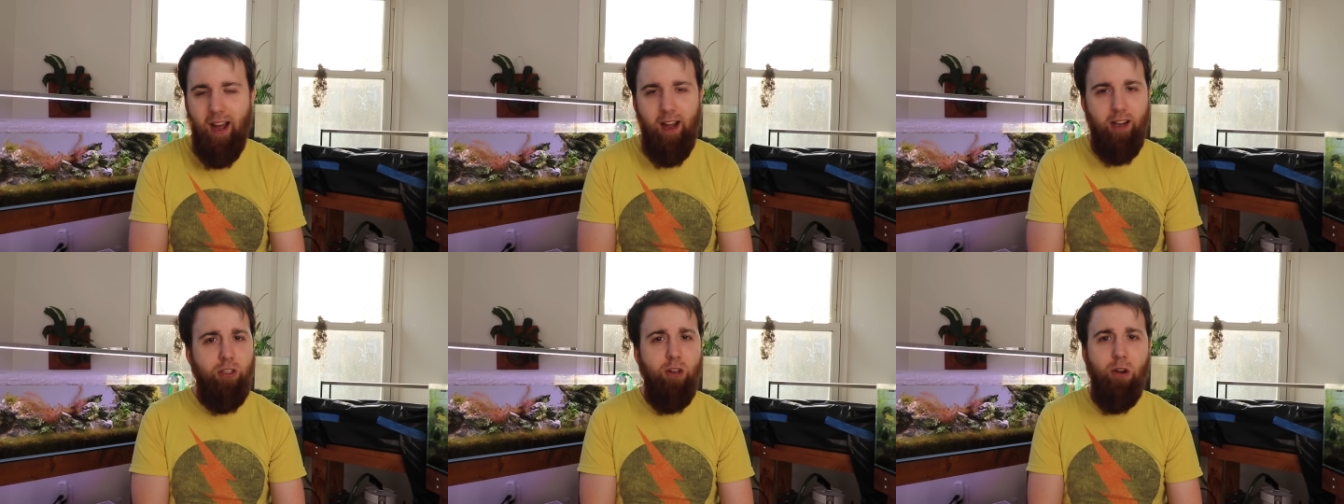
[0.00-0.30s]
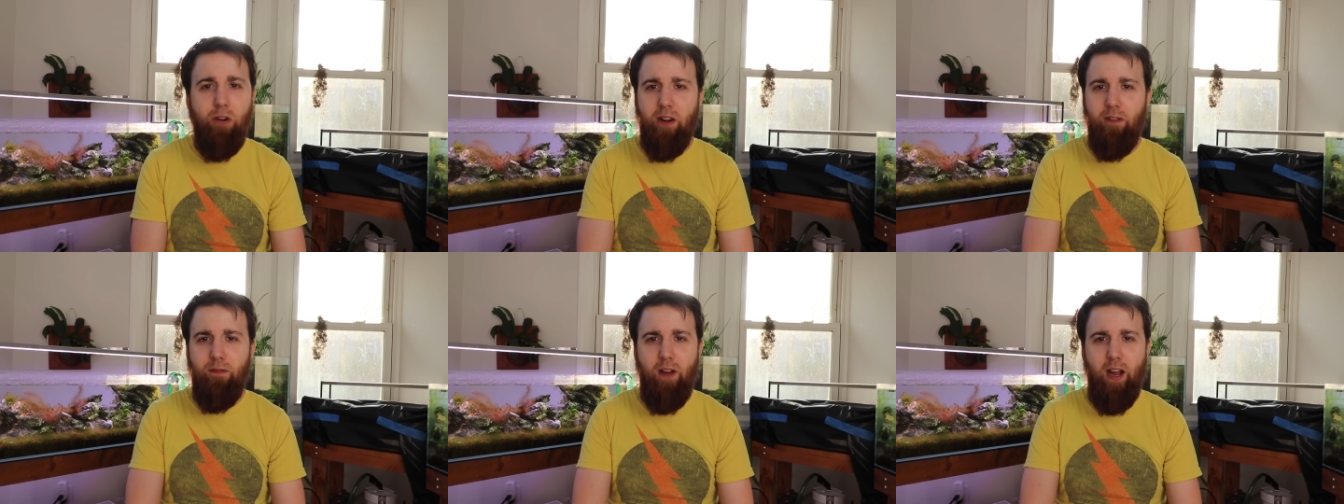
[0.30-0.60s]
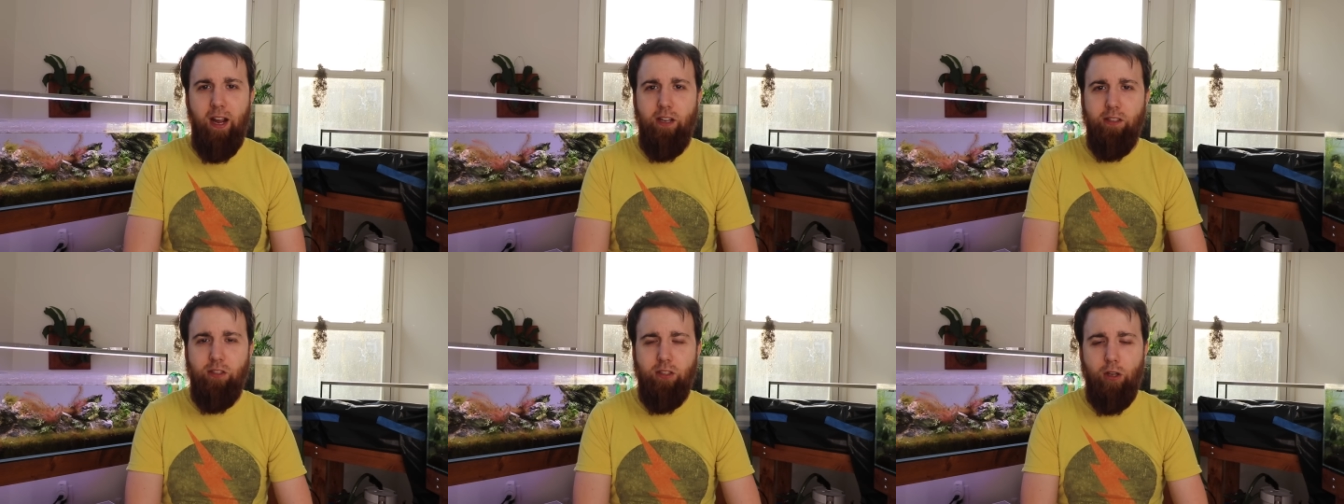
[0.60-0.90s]
I don't
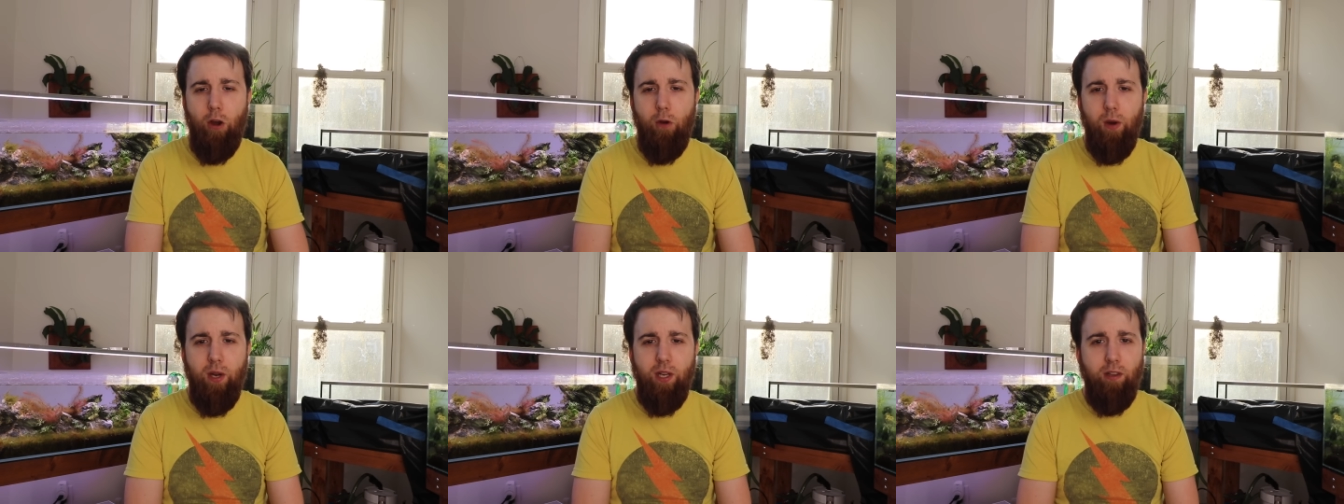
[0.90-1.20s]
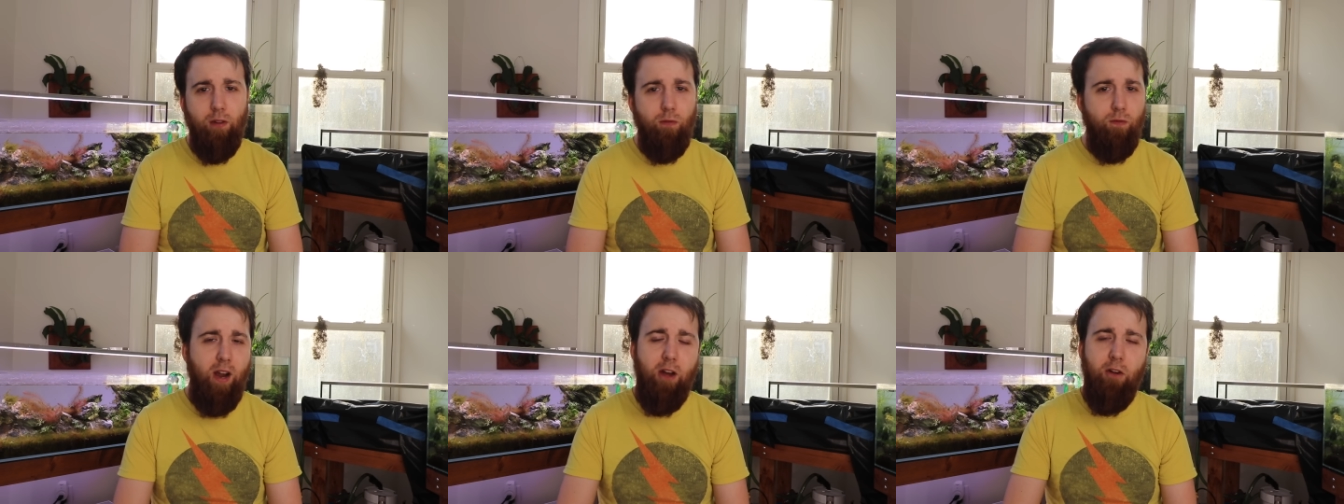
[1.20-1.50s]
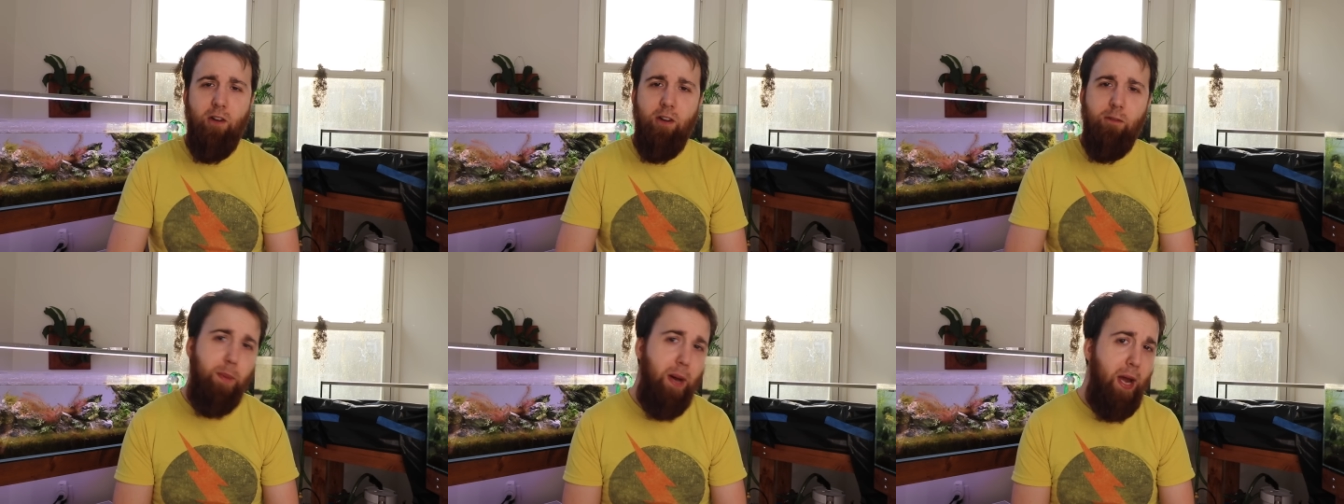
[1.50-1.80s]
advise going the
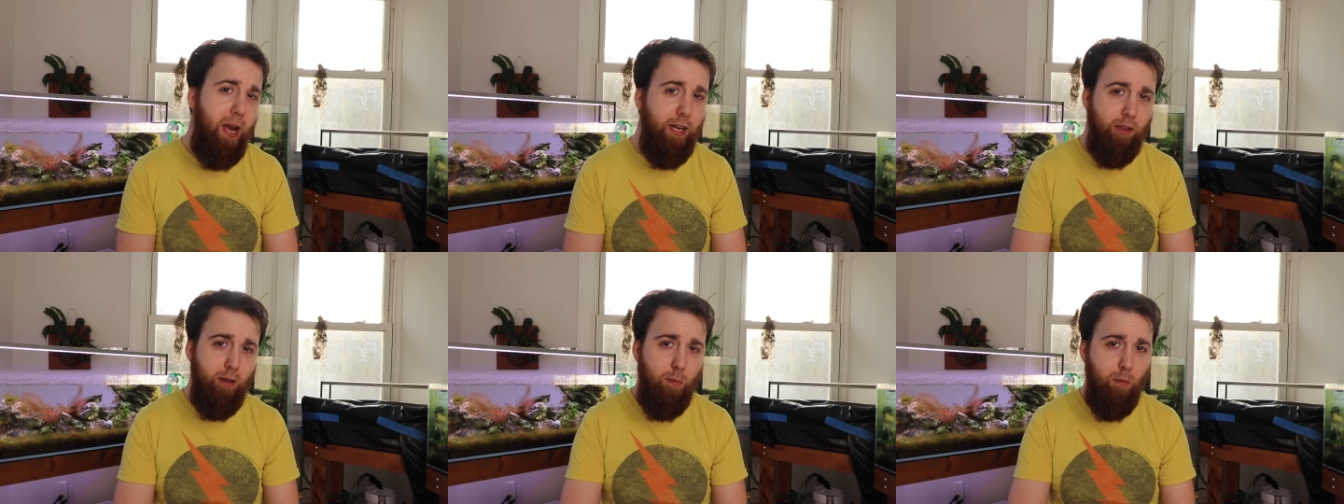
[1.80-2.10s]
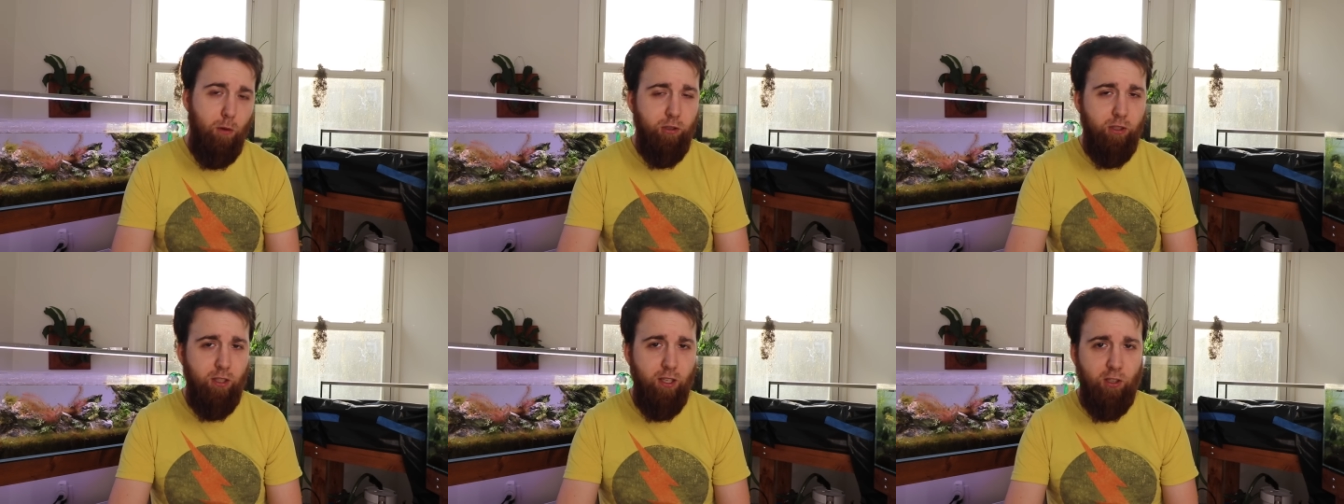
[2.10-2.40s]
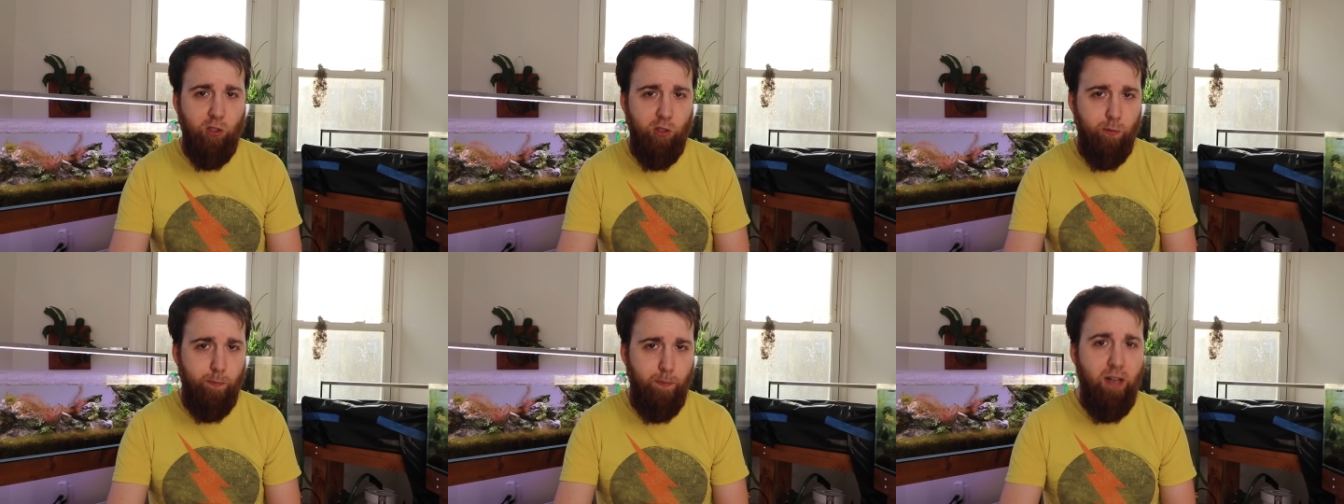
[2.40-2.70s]
route of buying the most
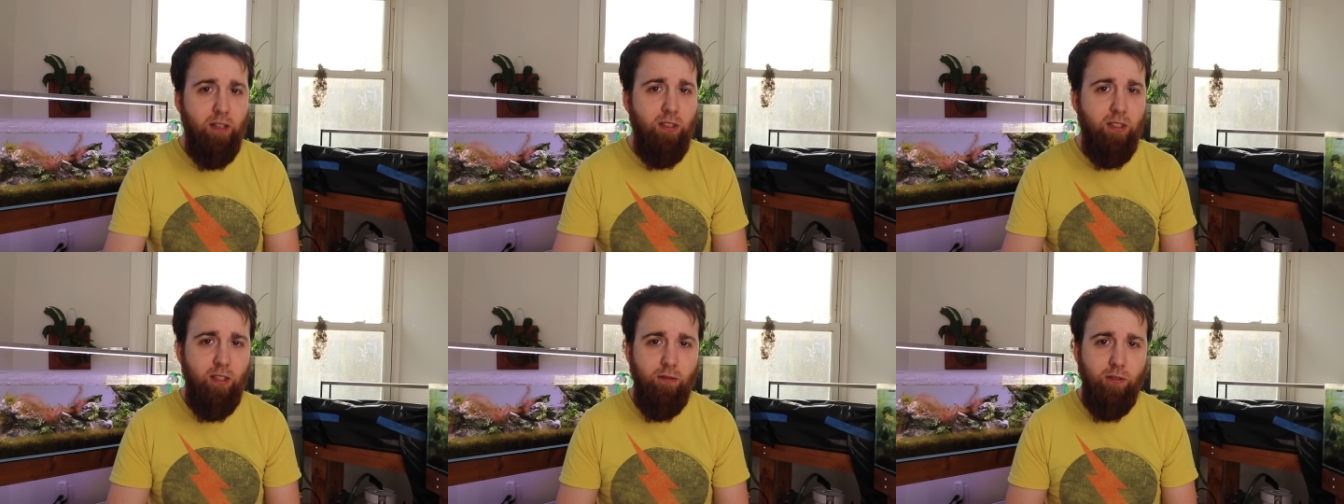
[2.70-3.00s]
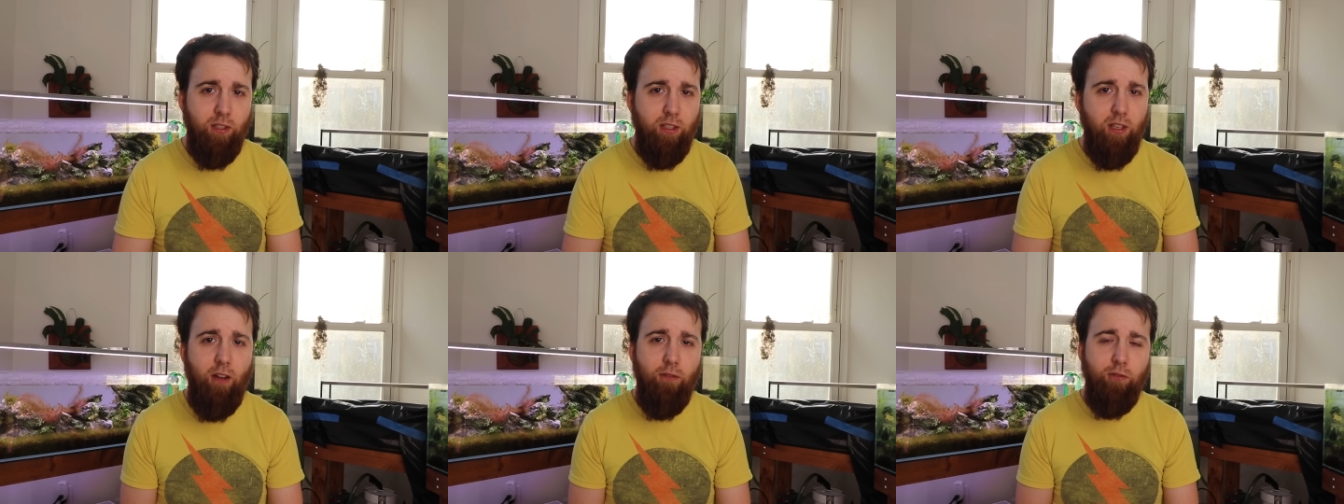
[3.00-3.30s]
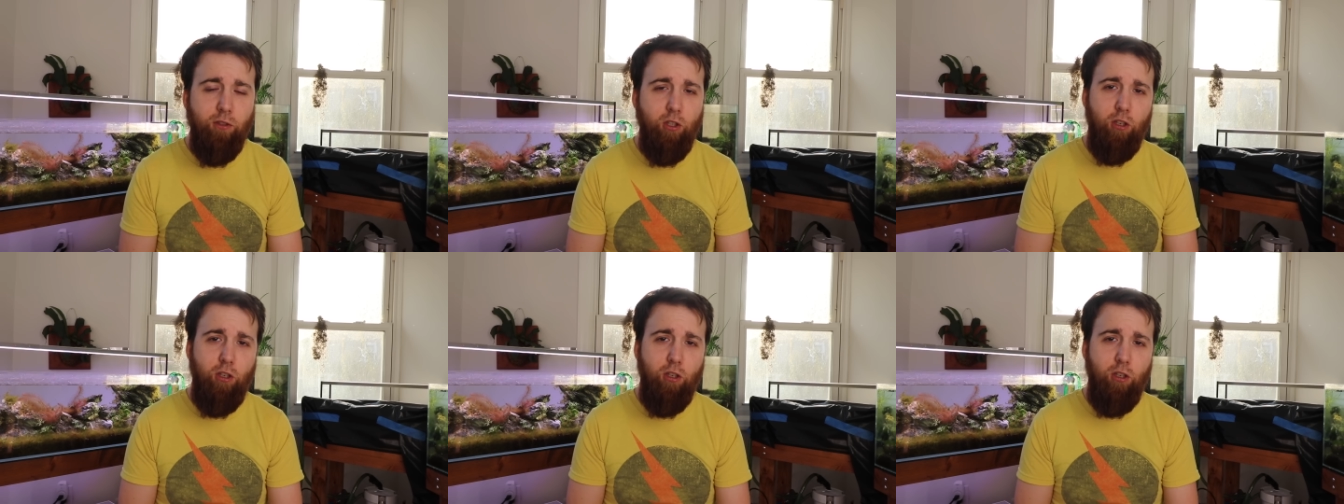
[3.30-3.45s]
expensive stuff.